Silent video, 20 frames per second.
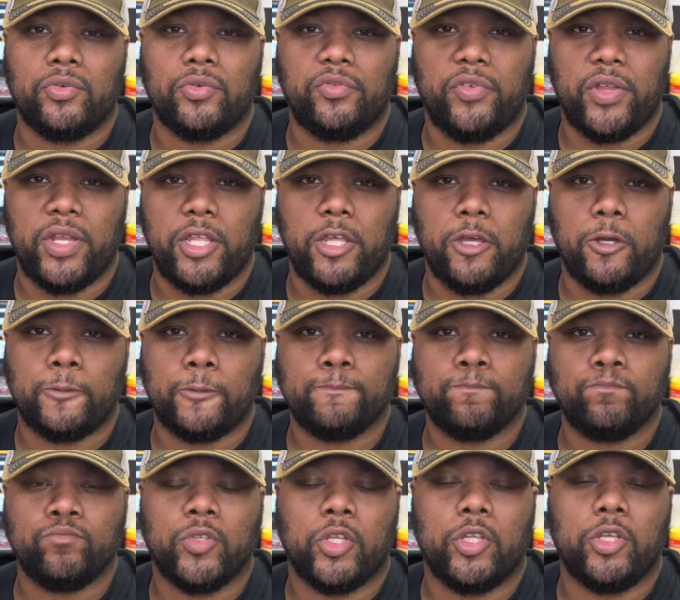a new
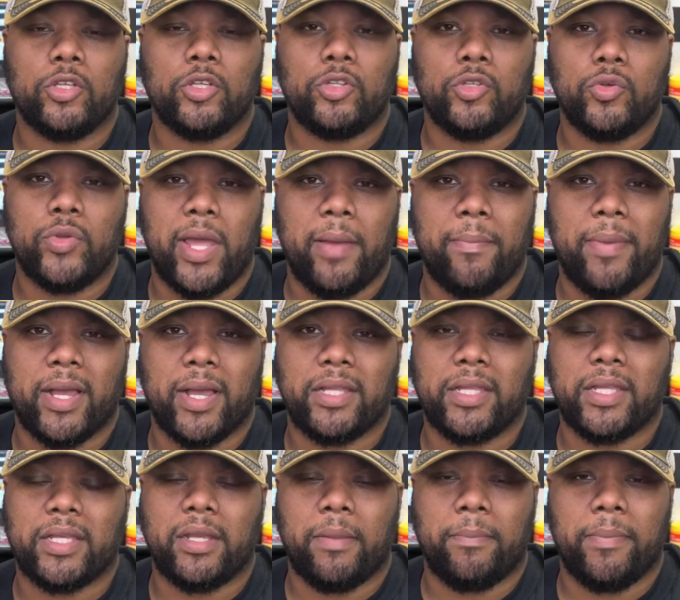video, you can do that by
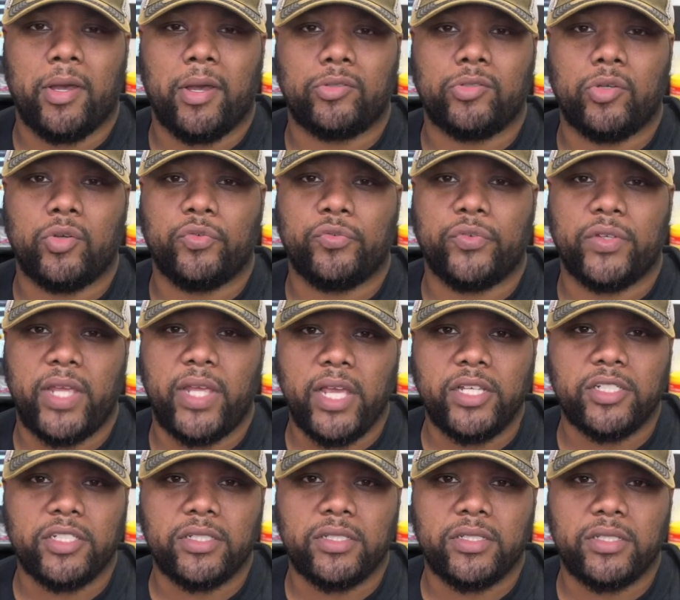clicking the bell
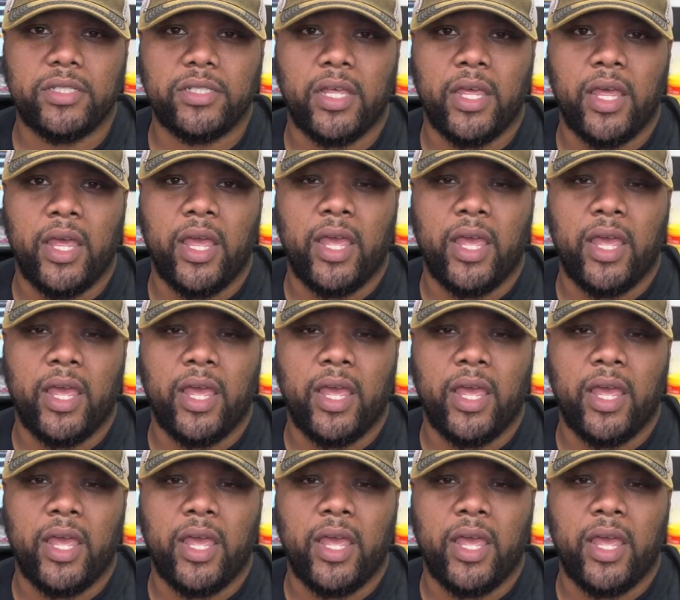notifications.